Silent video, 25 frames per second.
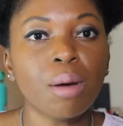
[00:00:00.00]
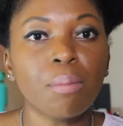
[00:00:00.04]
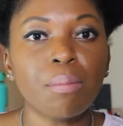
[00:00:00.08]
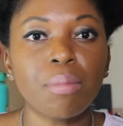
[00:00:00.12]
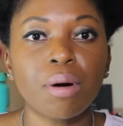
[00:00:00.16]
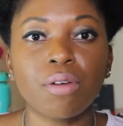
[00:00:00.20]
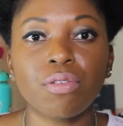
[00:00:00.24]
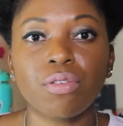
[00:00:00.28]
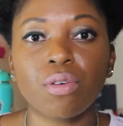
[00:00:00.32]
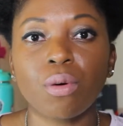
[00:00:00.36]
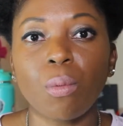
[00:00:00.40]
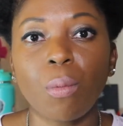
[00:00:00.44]

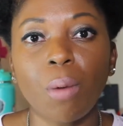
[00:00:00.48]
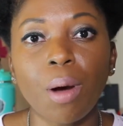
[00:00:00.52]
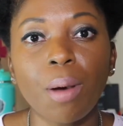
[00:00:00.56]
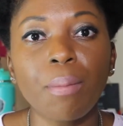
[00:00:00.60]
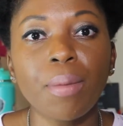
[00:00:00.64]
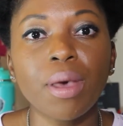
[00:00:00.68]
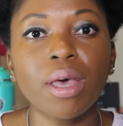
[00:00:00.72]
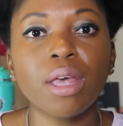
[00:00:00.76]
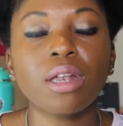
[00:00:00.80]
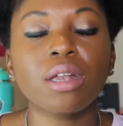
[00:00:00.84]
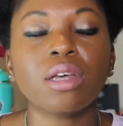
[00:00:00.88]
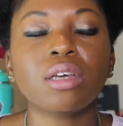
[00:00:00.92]
But for
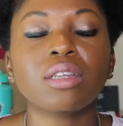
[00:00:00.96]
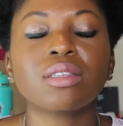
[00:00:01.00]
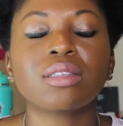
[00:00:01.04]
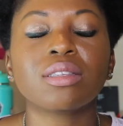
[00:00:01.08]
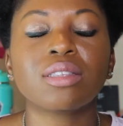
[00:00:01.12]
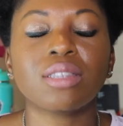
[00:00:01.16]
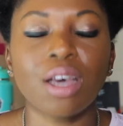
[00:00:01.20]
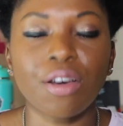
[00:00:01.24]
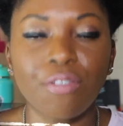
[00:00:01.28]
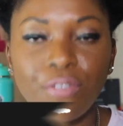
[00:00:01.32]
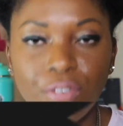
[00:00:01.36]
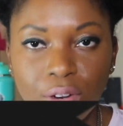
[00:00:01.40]
women,
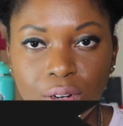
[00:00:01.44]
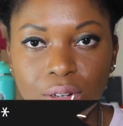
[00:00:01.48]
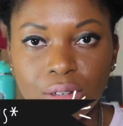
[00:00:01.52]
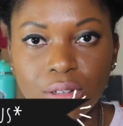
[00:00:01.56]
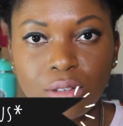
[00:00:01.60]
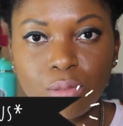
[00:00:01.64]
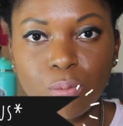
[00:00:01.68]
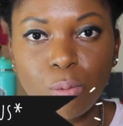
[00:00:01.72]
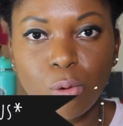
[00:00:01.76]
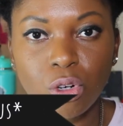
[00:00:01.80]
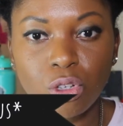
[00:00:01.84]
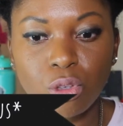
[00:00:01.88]
definitely
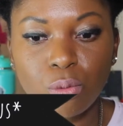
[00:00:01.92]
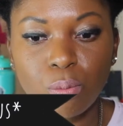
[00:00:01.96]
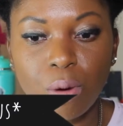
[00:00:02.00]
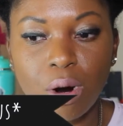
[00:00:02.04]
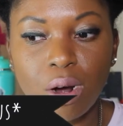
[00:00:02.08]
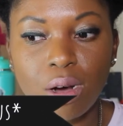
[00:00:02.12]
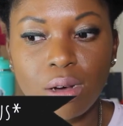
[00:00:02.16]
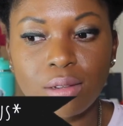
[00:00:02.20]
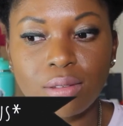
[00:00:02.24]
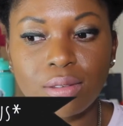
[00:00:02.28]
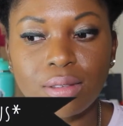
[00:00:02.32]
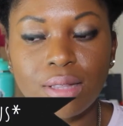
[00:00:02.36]
sports
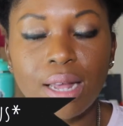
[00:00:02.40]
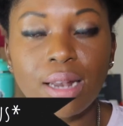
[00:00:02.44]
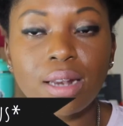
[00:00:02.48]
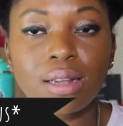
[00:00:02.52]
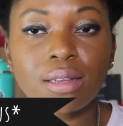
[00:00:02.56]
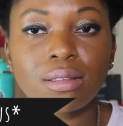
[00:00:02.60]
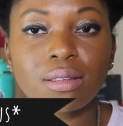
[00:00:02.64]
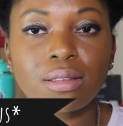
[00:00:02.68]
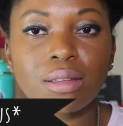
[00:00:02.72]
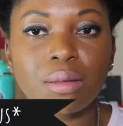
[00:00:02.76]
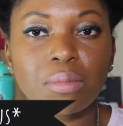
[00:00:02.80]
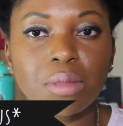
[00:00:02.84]
bras. That
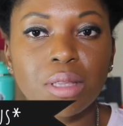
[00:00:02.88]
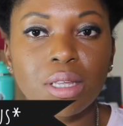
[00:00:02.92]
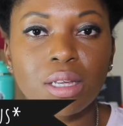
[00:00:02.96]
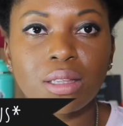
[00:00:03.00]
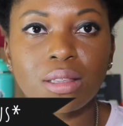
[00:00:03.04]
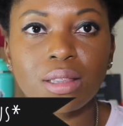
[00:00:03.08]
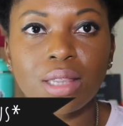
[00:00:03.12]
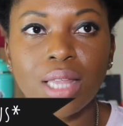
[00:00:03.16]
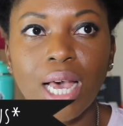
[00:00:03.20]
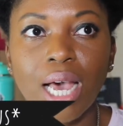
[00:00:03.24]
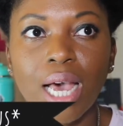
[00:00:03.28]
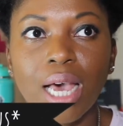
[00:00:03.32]
is
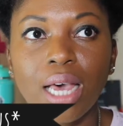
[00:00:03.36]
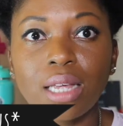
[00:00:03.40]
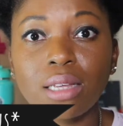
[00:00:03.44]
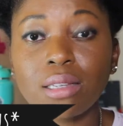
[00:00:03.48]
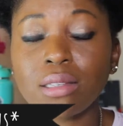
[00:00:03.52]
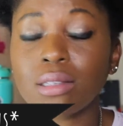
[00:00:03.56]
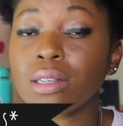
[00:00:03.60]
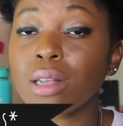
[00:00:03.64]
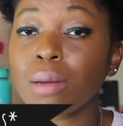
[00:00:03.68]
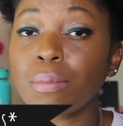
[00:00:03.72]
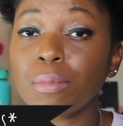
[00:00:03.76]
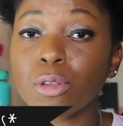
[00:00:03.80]
something that
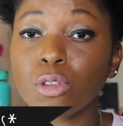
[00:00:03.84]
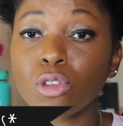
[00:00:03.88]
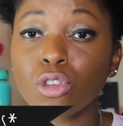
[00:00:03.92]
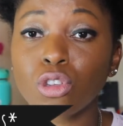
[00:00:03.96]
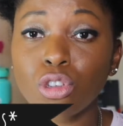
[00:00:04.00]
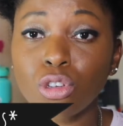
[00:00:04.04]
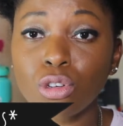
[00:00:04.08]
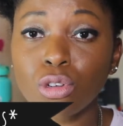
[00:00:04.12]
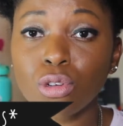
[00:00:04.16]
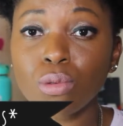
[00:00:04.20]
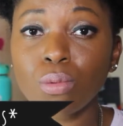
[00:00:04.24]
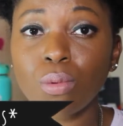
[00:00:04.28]
is number
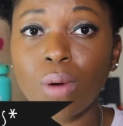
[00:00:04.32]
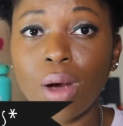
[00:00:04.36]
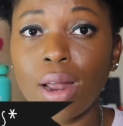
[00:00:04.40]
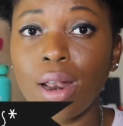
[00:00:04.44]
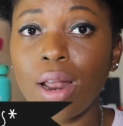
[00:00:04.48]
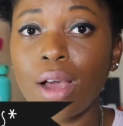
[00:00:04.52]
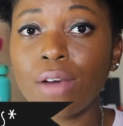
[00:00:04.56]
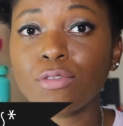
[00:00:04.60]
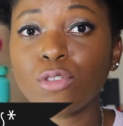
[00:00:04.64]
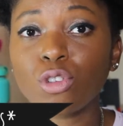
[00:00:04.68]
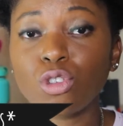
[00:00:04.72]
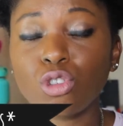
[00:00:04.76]
2 right
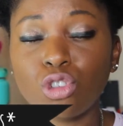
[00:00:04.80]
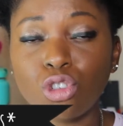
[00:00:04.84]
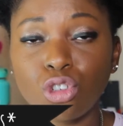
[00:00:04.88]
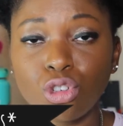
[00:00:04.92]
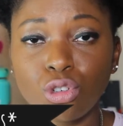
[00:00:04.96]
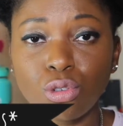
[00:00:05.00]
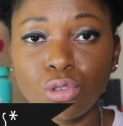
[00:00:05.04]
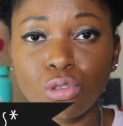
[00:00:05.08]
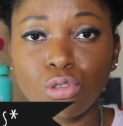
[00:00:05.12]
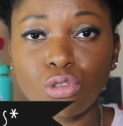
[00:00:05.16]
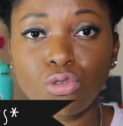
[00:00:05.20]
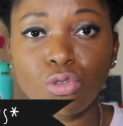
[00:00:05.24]
after
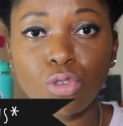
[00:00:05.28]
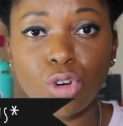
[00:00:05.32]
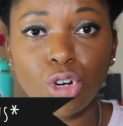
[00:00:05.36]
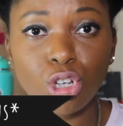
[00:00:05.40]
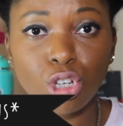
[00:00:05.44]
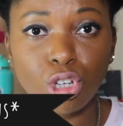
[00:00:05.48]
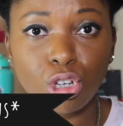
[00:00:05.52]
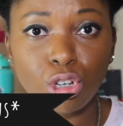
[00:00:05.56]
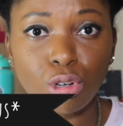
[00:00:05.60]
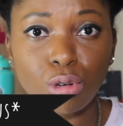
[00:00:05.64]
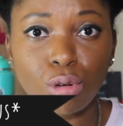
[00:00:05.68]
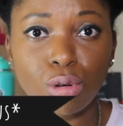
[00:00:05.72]
shoes for
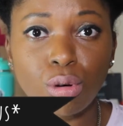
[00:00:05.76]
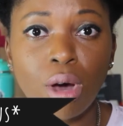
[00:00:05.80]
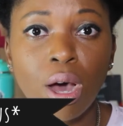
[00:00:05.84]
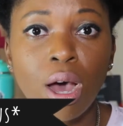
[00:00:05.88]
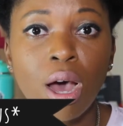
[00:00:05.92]
you.